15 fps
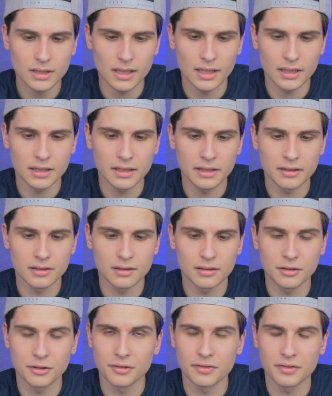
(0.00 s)
And then
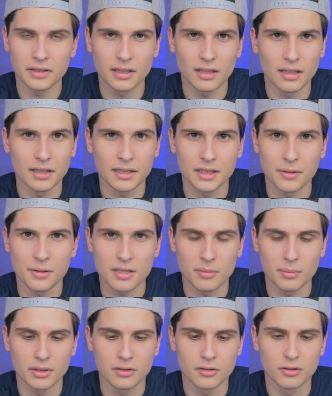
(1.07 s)
you feel like there is a
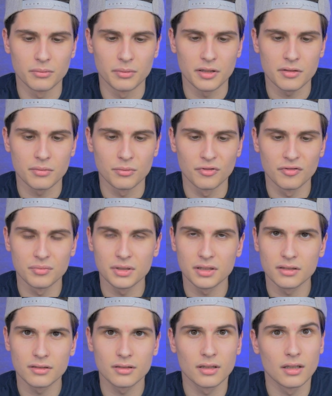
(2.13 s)
bit too much
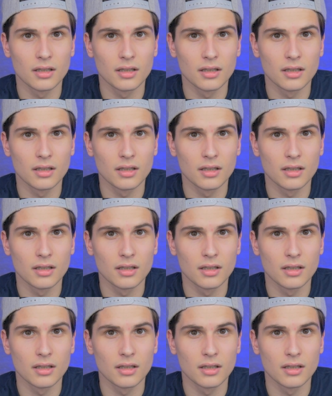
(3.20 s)
movement,